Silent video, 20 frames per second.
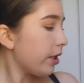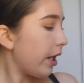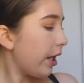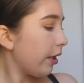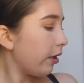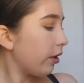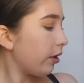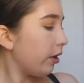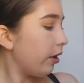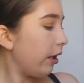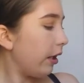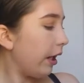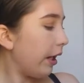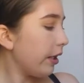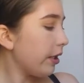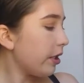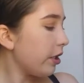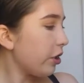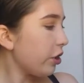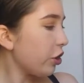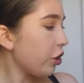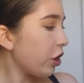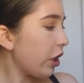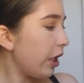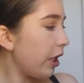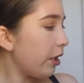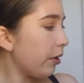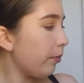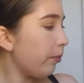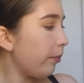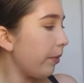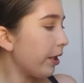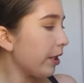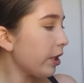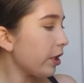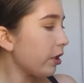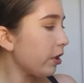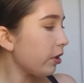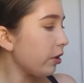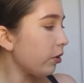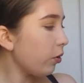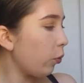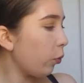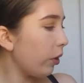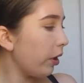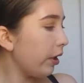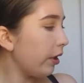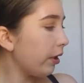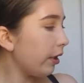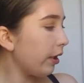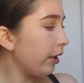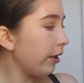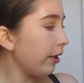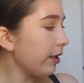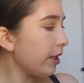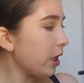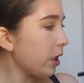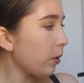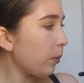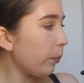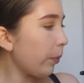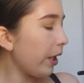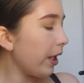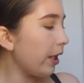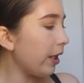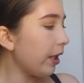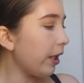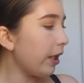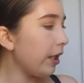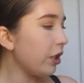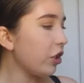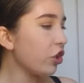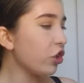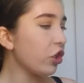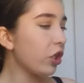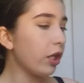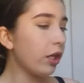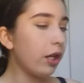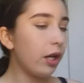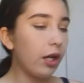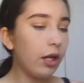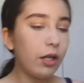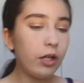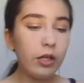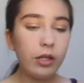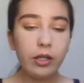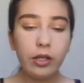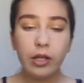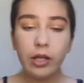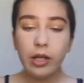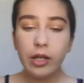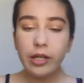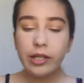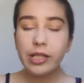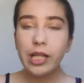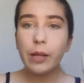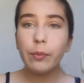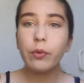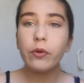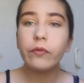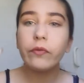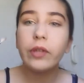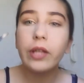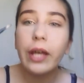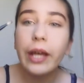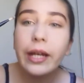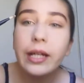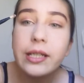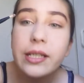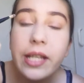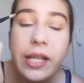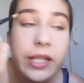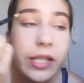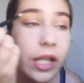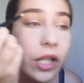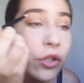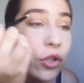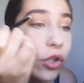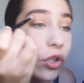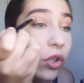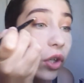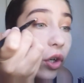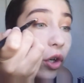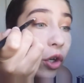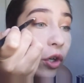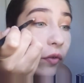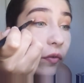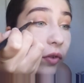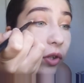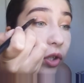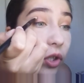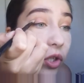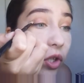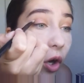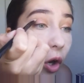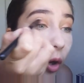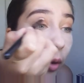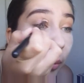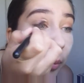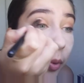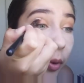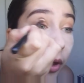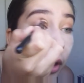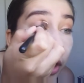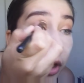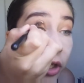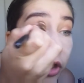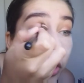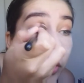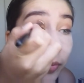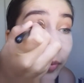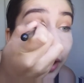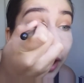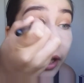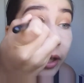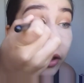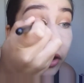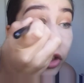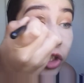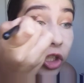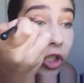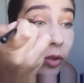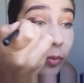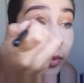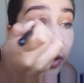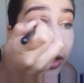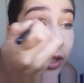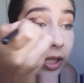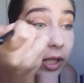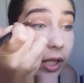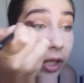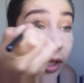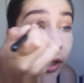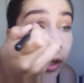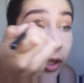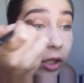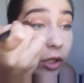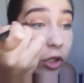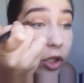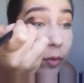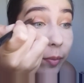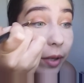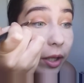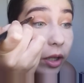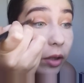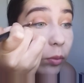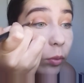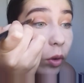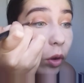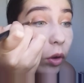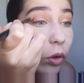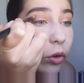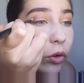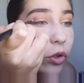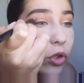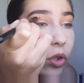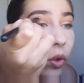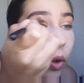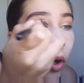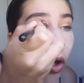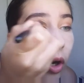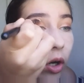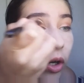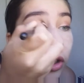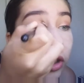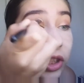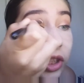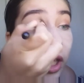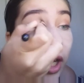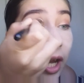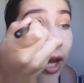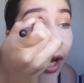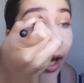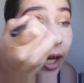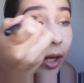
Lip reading: take the lightest shade mixed with this pinkish color, tap off the excess, and just go over the top to blend the shimmers in to make them not look so harsh,